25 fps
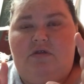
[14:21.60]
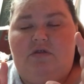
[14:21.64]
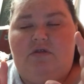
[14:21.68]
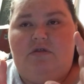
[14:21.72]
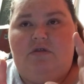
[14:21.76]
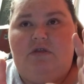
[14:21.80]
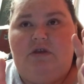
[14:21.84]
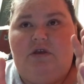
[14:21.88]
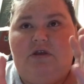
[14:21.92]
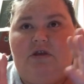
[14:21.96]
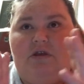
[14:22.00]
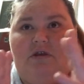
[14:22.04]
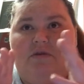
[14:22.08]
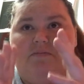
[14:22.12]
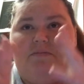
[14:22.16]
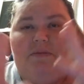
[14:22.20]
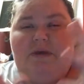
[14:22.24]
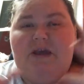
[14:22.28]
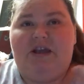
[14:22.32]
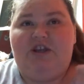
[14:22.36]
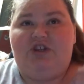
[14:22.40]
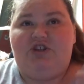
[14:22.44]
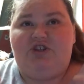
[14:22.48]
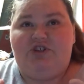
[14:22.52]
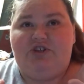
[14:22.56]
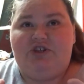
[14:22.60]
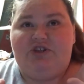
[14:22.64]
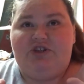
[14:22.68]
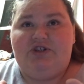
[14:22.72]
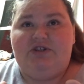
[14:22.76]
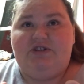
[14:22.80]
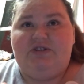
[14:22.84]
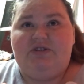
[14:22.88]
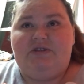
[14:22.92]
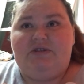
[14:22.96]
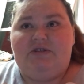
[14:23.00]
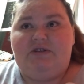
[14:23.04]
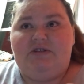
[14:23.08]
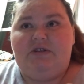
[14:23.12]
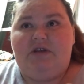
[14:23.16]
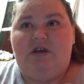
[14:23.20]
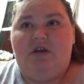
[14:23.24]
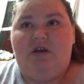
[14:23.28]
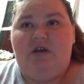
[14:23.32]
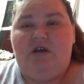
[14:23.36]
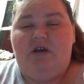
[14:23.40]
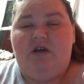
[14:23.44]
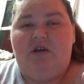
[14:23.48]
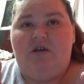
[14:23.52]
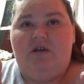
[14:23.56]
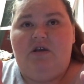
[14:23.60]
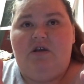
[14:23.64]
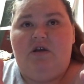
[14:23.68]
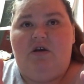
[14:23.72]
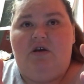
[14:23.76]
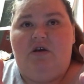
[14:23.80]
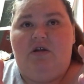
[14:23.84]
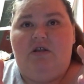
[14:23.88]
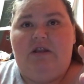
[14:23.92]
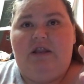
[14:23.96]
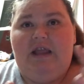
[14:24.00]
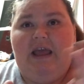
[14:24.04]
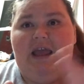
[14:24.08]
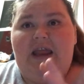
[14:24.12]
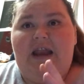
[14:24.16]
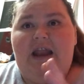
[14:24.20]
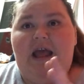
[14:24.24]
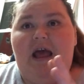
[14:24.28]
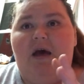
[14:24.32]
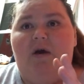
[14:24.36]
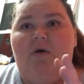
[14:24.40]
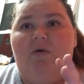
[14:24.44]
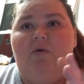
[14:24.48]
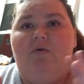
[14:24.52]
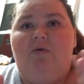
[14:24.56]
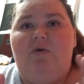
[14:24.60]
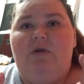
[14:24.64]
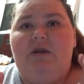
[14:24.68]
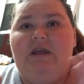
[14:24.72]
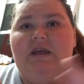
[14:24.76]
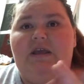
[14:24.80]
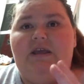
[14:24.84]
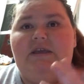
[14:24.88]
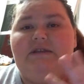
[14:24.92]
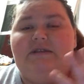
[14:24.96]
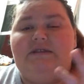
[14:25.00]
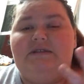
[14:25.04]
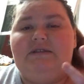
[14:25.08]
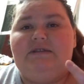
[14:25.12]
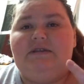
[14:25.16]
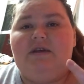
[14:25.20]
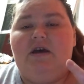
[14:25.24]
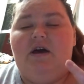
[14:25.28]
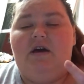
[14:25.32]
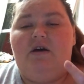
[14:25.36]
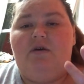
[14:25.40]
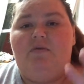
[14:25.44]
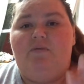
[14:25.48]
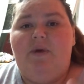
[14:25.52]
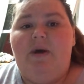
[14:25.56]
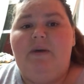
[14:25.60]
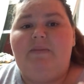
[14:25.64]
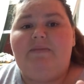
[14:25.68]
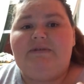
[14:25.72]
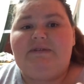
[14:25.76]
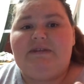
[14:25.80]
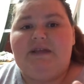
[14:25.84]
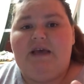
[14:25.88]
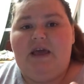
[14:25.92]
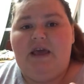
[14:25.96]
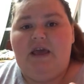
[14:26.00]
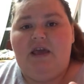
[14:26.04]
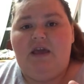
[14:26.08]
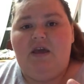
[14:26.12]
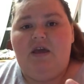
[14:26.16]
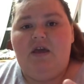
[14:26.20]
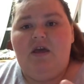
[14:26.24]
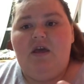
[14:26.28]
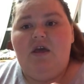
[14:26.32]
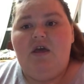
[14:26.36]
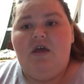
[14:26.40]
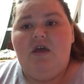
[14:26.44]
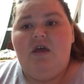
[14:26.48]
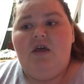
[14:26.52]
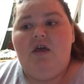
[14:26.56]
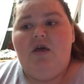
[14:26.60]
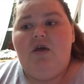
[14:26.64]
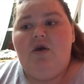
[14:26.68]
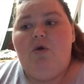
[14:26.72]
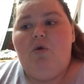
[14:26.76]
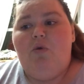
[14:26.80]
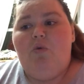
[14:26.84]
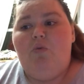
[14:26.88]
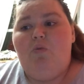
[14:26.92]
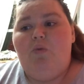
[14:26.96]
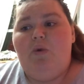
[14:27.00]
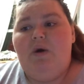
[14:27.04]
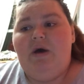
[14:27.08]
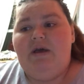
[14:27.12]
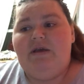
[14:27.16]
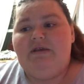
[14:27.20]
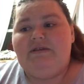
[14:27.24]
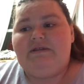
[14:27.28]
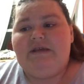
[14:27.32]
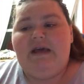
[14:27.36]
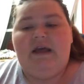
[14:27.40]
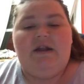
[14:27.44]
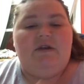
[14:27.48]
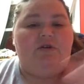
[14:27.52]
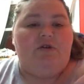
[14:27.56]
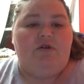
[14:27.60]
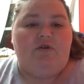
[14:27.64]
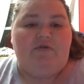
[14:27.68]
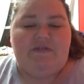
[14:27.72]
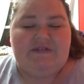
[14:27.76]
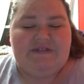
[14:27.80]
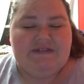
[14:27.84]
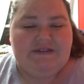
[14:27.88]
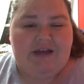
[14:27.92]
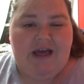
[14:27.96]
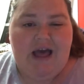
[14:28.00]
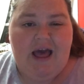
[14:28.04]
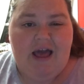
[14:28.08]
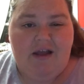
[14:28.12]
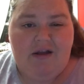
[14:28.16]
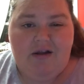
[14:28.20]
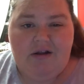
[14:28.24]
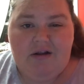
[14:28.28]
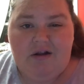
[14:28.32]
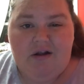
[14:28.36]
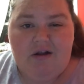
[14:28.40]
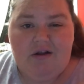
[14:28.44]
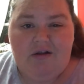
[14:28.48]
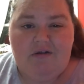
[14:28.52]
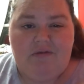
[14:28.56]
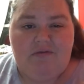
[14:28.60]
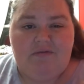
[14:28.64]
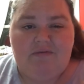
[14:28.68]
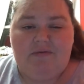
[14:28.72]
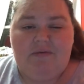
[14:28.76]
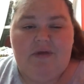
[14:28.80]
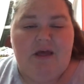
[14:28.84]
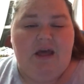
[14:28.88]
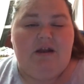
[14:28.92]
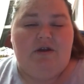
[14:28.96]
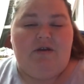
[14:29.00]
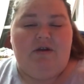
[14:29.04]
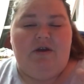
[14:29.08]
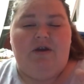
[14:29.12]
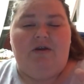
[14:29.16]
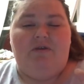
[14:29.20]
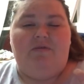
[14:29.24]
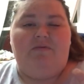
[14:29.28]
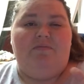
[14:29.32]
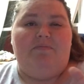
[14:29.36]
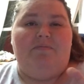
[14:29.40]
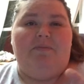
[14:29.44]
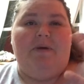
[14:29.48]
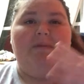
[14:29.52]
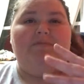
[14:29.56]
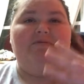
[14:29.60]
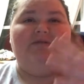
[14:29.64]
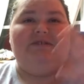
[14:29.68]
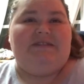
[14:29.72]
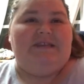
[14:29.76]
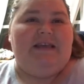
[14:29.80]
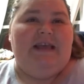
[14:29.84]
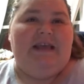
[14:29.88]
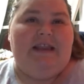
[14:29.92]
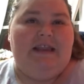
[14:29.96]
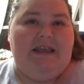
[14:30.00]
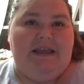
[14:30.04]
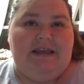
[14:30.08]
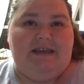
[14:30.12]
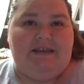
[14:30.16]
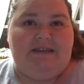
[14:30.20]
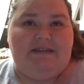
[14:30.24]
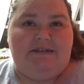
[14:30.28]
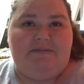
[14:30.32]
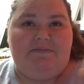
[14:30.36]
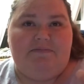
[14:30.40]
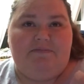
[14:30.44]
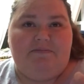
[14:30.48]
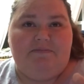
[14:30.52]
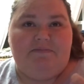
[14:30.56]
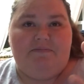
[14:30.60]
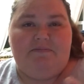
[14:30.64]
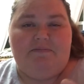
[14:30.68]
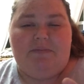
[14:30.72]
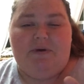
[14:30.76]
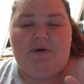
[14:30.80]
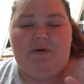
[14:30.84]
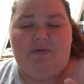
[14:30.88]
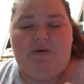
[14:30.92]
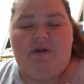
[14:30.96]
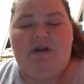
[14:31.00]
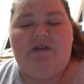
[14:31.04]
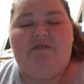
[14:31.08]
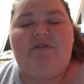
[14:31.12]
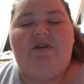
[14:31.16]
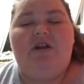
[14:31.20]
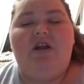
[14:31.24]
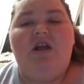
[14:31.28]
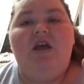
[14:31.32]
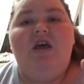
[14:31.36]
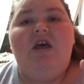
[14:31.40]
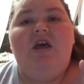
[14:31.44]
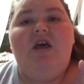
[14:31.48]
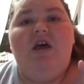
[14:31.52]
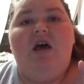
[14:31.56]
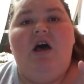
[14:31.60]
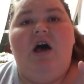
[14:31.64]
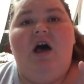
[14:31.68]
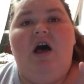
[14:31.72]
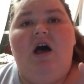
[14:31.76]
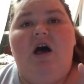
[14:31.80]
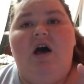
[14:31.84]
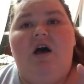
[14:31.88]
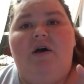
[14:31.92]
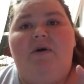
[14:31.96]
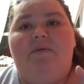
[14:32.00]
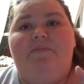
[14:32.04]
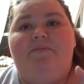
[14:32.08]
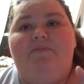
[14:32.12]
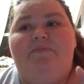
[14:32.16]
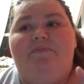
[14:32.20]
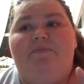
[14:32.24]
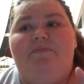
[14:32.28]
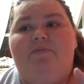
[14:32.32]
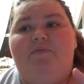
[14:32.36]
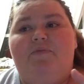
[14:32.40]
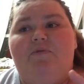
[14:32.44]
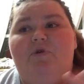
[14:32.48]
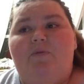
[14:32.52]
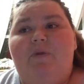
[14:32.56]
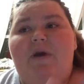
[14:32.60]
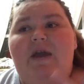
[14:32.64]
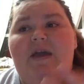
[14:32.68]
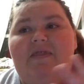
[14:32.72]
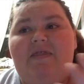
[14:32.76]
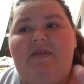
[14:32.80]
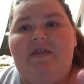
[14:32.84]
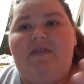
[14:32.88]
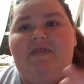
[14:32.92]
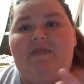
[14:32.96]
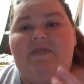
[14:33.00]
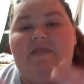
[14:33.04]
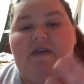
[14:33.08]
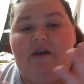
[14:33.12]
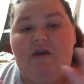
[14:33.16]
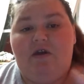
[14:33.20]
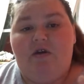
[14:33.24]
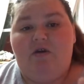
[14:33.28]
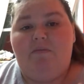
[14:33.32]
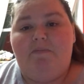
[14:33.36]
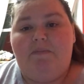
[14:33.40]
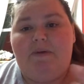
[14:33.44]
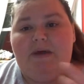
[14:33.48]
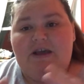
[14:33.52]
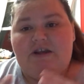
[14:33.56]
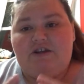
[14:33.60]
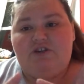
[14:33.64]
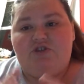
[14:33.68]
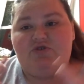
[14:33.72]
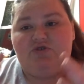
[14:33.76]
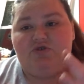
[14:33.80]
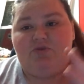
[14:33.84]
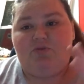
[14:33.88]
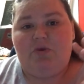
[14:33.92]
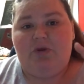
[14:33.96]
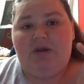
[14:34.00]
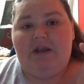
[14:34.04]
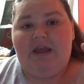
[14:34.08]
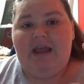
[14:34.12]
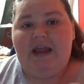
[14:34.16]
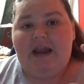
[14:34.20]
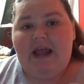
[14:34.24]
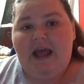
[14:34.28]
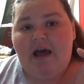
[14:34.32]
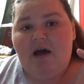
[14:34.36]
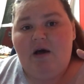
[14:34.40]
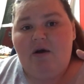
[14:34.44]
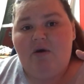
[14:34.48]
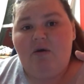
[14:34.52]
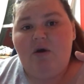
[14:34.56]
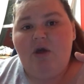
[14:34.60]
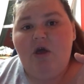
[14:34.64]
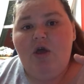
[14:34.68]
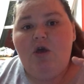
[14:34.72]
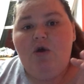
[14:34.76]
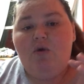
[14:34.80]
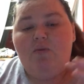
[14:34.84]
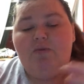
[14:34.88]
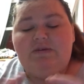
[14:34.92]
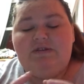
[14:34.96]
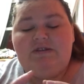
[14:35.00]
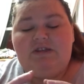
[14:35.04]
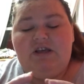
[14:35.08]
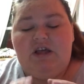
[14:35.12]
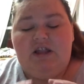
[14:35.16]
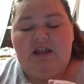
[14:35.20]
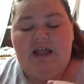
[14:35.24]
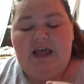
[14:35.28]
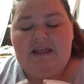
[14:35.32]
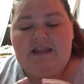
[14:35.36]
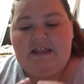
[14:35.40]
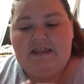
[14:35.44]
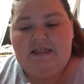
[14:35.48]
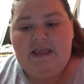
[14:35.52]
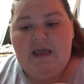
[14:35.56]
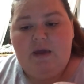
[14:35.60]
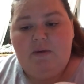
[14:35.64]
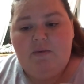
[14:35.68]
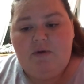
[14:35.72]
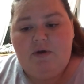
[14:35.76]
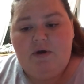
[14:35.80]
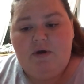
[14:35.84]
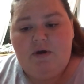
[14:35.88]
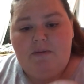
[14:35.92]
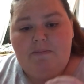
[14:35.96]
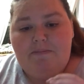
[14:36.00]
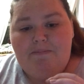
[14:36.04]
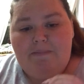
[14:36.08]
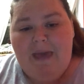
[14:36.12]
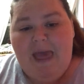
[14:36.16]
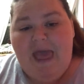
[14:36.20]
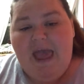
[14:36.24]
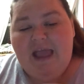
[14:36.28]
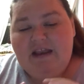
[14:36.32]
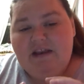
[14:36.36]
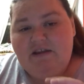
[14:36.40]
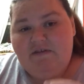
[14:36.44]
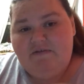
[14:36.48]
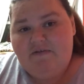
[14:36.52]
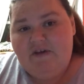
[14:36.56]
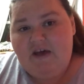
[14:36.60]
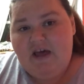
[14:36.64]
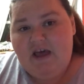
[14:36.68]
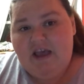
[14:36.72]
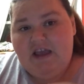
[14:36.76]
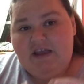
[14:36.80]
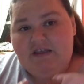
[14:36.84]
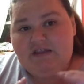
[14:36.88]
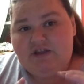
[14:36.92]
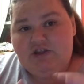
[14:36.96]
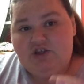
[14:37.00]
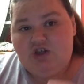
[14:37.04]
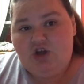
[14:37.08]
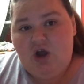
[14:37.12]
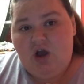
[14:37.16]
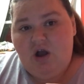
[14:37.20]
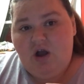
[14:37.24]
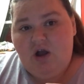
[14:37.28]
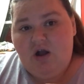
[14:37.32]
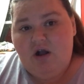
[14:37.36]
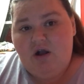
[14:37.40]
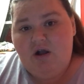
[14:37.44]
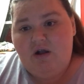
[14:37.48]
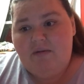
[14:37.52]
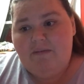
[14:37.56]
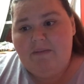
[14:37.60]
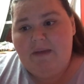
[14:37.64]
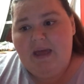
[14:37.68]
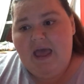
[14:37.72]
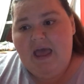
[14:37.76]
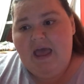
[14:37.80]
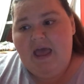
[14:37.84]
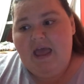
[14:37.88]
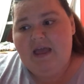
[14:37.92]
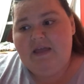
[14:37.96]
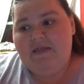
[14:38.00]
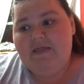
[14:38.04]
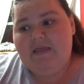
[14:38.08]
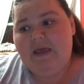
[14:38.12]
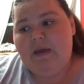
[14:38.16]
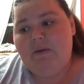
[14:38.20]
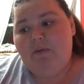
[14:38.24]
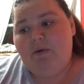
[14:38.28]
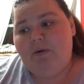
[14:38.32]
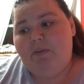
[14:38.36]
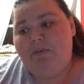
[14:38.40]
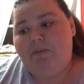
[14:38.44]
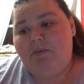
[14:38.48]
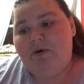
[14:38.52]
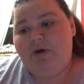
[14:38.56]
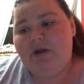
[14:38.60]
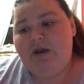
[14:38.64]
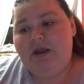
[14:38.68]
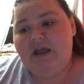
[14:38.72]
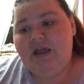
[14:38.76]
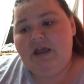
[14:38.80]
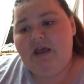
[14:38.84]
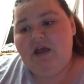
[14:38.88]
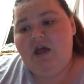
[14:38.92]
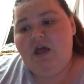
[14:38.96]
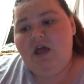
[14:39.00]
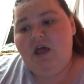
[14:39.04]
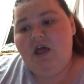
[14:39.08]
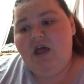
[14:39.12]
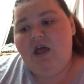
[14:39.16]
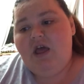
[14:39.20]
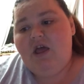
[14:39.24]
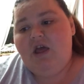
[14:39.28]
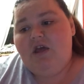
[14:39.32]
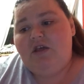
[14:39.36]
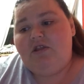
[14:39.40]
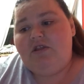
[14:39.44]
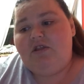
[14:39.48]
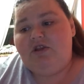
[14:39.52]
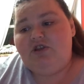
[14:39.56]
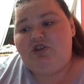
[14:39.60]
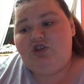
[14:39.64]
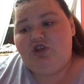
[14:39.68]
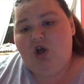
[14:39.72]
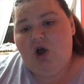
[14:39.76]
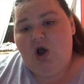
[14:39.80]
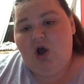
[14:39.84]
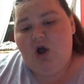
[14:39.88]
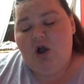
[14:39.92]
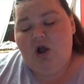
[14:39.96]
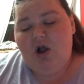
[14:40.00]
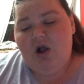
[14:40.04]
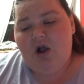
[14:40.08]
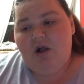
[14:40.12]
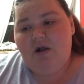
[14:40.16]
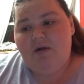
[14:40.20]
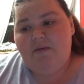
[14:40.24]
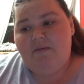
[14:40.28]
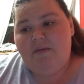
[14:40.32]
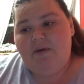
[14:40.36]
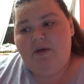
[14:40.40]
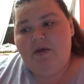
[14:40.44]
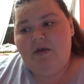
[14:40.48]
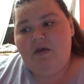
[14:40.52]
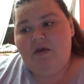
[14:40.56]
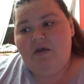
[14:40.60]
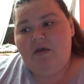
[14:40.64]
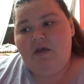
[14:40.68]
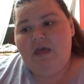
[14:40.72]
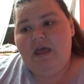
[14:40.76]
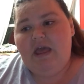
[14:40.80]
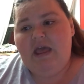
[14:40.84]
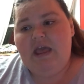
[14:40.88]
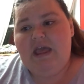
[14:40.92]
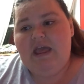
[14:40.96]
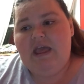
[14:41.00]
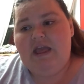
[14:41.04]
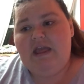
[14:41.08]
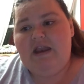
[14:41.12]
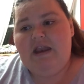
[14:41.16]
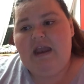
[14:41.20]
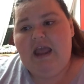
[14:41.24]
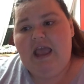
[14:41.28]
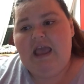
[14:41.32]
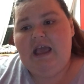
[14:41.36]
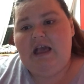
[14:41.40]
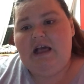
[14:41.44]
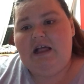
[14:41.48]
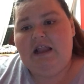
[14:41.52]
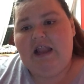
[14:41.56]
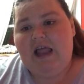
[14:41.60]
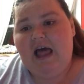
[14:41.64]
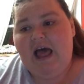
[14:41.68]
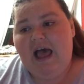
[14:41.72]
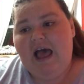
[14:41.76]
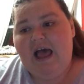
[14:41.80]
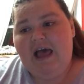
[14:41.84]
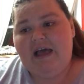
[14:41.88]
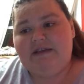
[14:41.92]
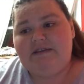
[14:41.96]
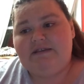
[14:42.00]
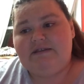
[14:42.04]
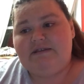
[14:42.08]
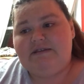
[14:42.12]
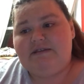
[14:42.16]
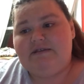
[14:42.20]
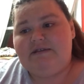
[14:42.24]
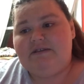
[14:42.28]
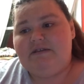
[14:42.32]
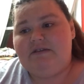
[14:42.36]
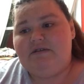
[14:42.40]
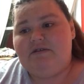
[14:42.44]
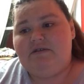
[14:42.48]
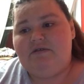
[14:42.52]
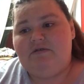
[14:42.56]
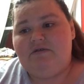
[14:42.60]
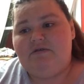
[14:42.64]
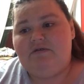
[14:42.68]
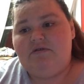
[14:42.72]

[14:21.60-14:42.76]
the pictures laid out on his uh, website was, I don't know if it's a guy or a girl. I don't know. But I'm just saying his, but whatever. Um, the way that their pictures were laid out was looked like that they were magnifying the charm and they were putting the charm in a glass